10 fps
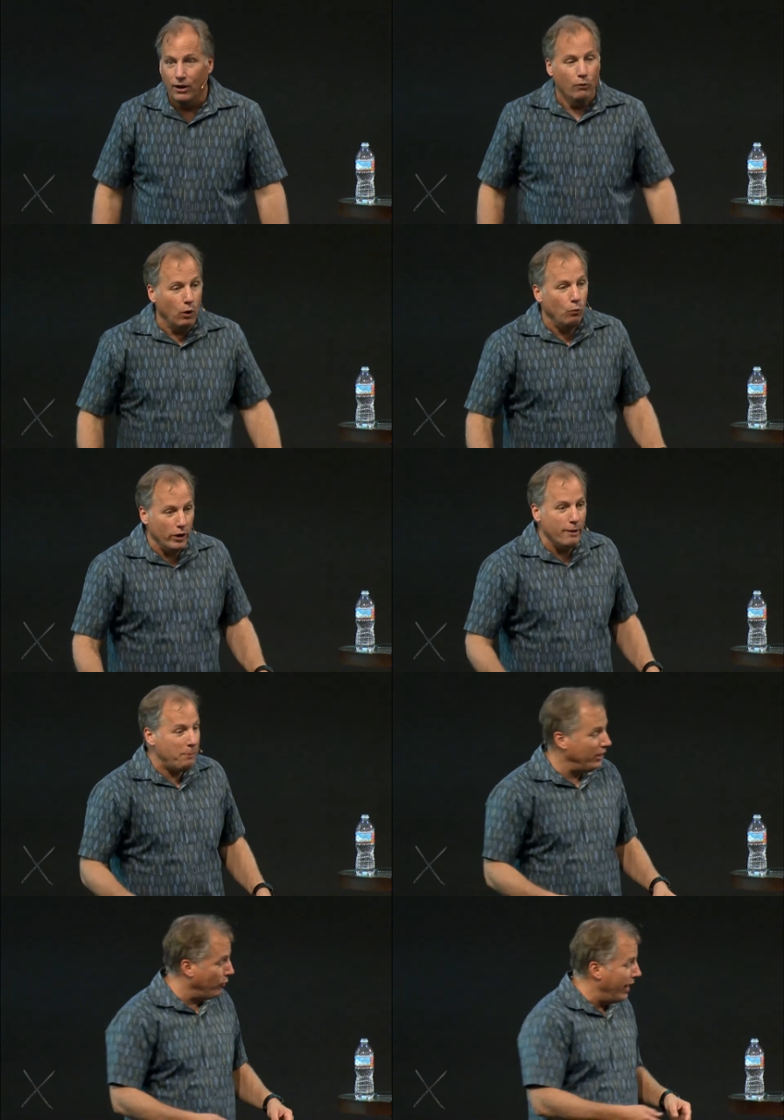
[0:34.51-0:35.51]
Wouldn't it
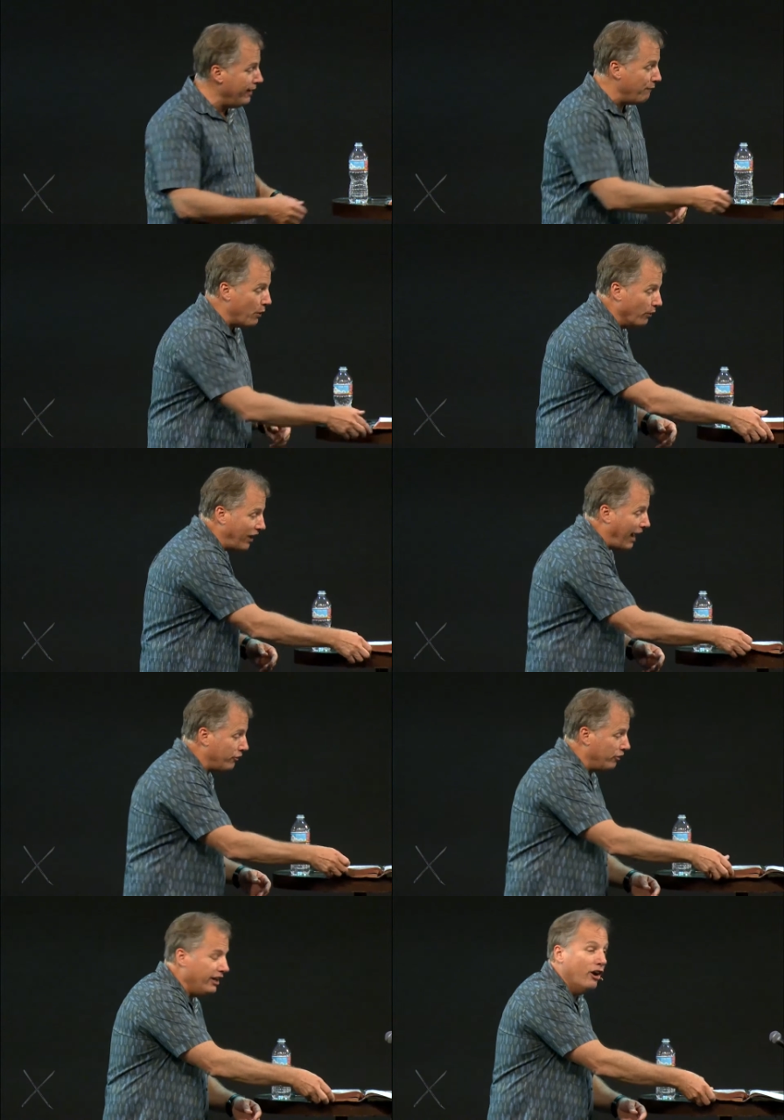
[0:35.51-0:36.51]
be great if there was
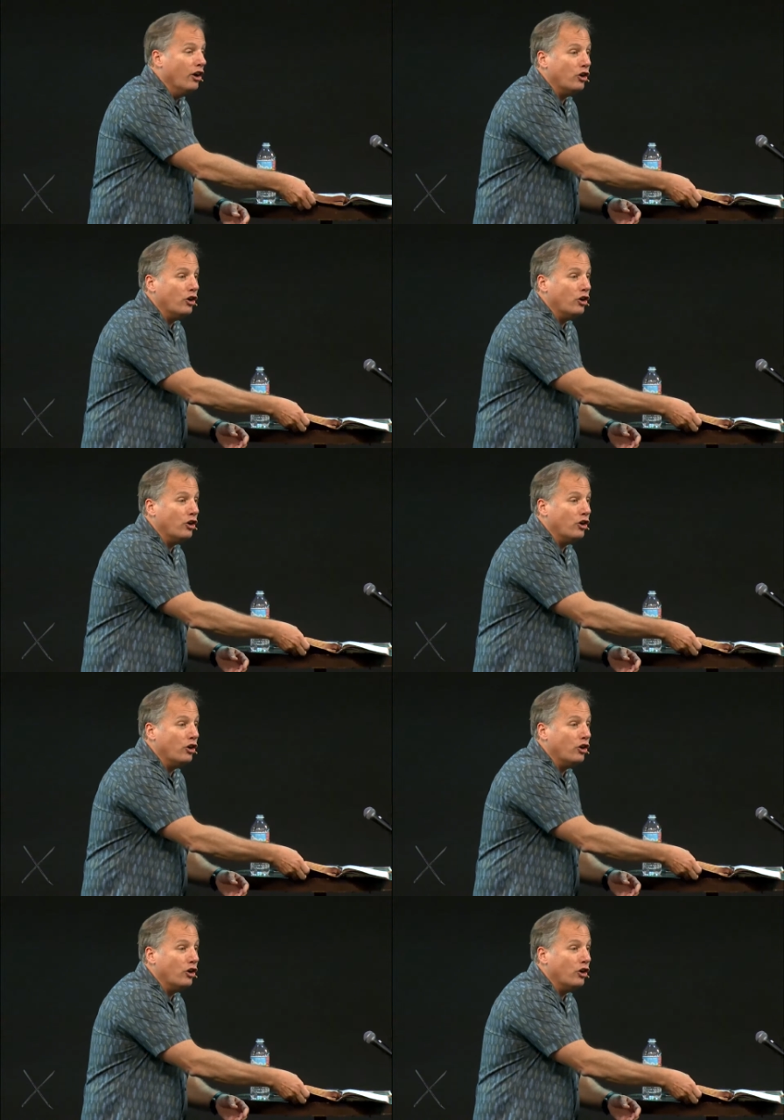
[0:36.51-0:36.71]
actually